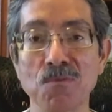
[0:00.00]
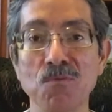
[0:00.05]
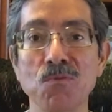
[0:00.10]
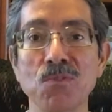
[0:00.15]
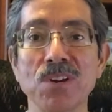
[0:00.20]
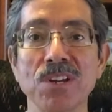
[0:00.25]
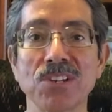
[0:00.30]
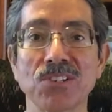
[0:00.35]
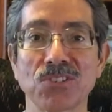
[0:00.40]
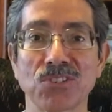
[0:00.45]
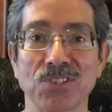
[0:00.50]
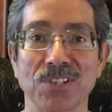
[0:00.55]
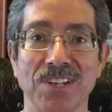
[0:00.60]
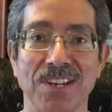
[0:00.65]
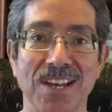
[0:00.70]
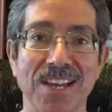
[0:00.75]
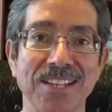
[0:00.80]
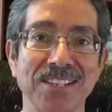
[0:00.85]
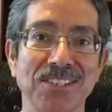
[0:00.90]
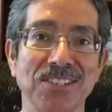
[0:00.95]
rich
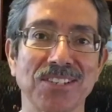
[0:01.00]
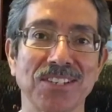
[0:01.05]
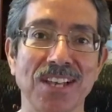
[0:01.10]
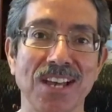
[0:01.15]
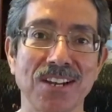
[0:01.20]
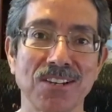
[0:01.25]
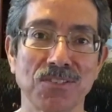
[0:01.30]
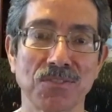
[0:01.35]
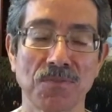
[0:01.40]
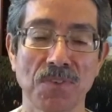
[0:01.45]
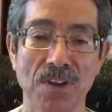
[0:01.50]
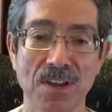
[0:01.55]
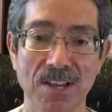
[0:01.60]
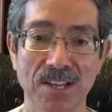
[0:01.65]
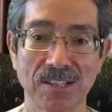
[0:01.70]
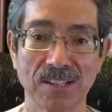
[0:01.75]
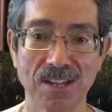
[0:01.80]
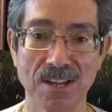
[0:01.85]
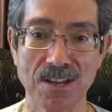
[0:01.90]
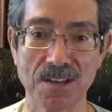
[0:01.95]
and
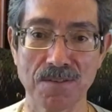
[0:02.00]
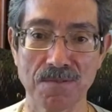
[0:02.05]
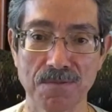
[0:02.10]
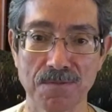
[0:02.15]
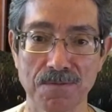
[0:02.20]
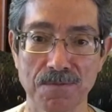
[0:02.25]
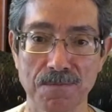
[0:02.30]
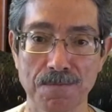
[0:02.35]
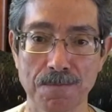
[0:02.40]
satisfying life.